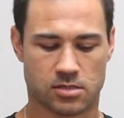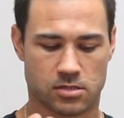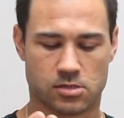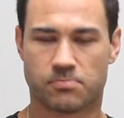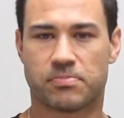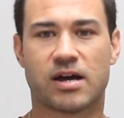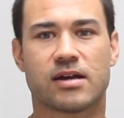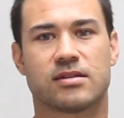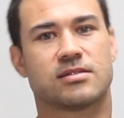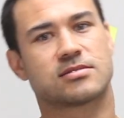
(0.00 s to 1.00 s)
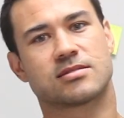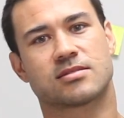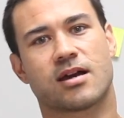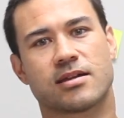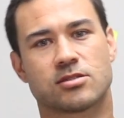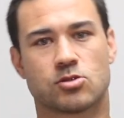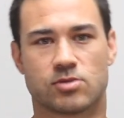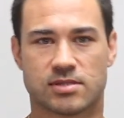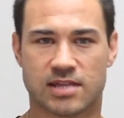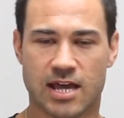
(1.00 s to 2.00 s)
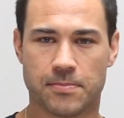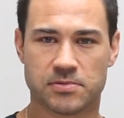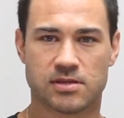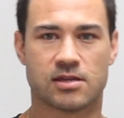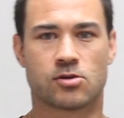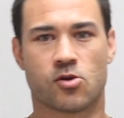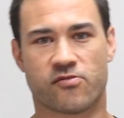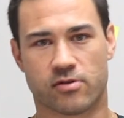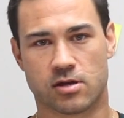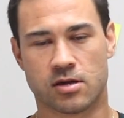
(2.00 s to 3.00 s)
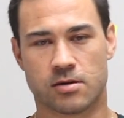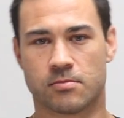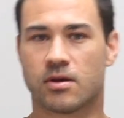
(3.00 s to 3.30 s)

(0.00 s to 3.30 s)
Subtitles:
your body is designed to adapt and overcome,